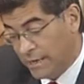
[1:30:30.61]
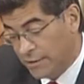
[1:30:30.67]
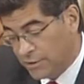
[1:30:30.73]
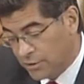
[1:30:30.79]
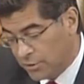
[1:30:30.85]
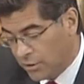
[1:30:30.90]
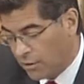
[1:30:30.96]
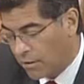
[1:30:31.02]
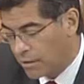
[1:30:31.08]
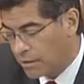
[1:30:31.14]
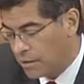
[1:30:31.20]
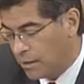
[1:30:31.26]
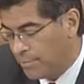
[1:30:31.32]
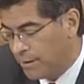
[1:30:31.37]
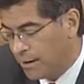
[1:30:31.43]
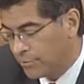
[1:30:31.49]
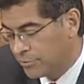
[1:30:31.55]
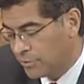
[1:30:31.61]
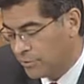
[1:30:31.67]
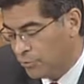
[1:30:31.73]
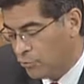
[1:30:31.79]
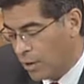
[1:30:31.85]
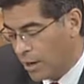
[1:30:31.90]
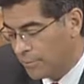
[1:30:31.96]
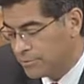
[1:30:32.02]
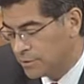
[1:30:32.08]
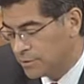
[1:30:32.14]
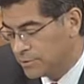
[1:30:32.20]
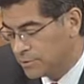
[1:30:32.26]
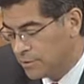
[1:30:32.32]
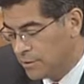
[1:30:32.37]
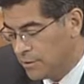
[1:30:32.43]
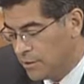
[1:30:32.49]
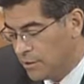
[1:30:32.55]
in the dark about their new options,